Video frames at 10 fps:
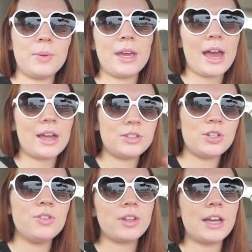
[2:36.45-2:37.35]
We had
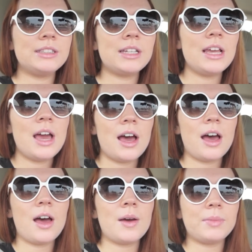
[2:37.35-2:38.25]
two flights,
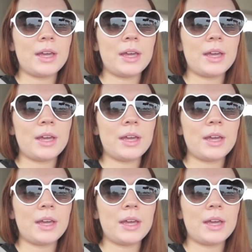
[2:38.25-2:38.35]
um,